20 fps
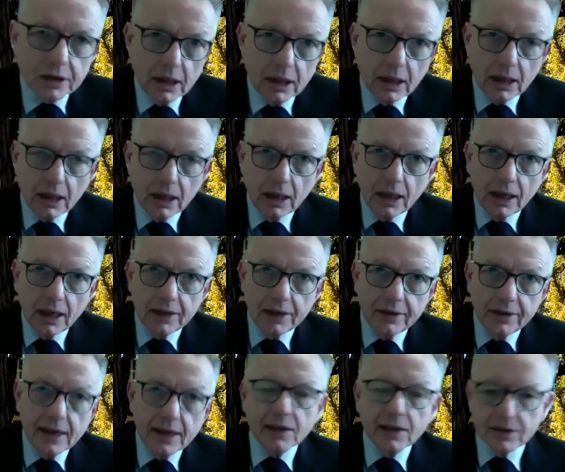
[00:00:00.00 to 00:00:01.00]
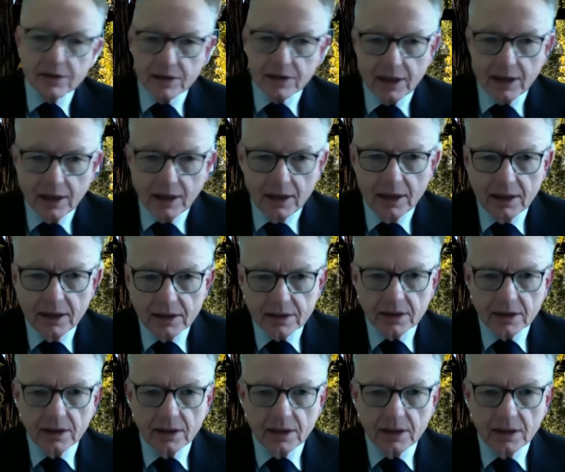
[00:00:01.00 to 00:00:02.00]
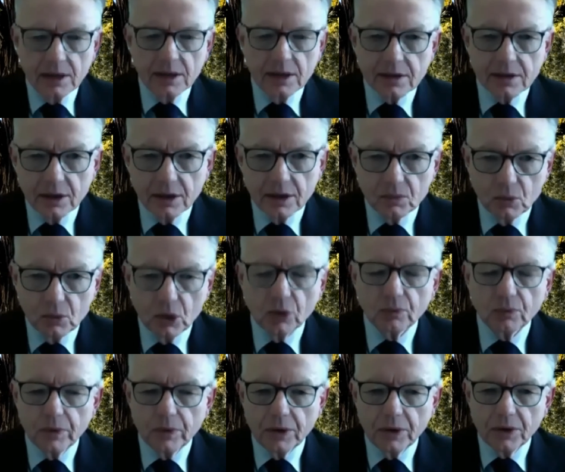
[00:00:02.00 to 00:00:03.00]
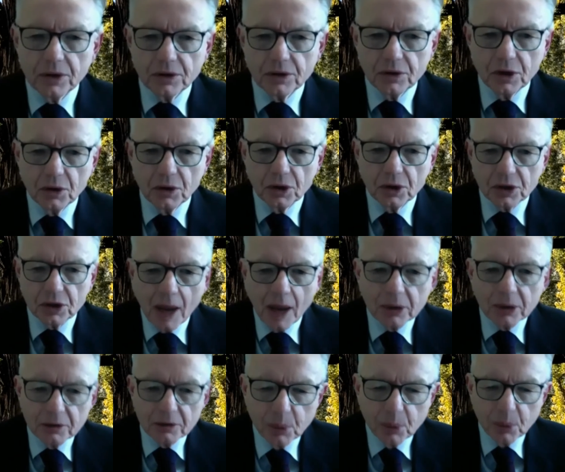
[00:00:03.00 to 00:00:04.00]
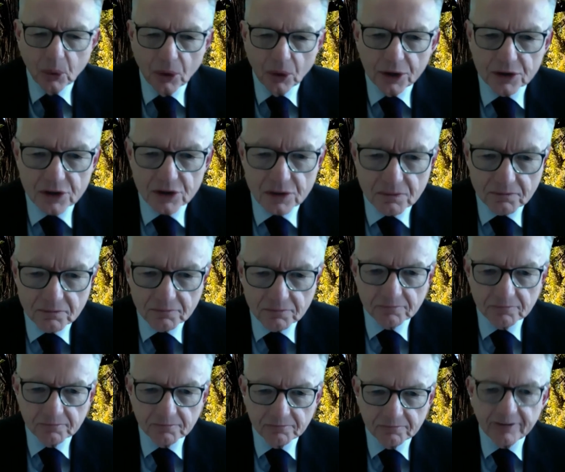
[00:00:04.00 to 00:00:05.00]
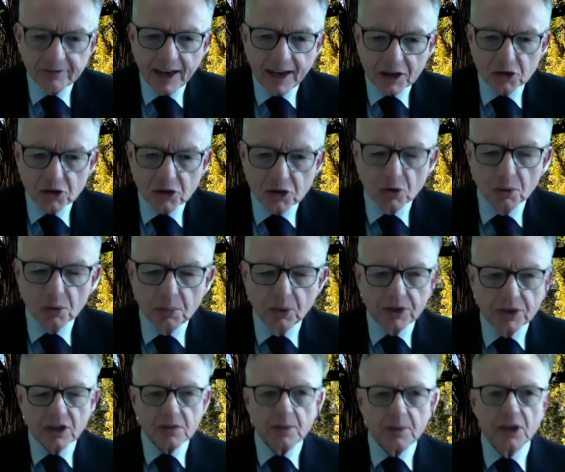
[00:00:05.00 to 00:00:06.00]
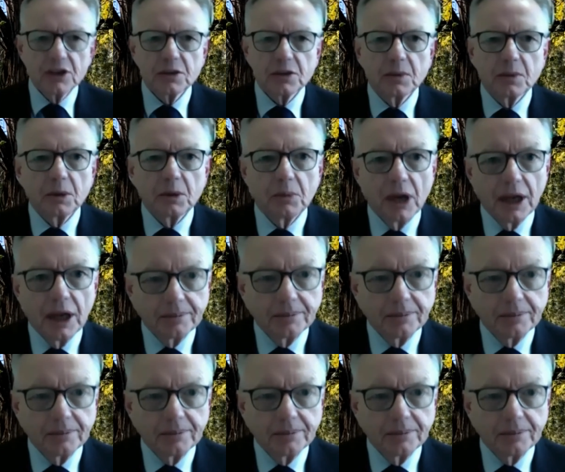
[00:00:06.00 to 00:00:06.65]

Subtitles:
I think is the case is that, well, there are a couple of points, factual points, I suppose, to be made.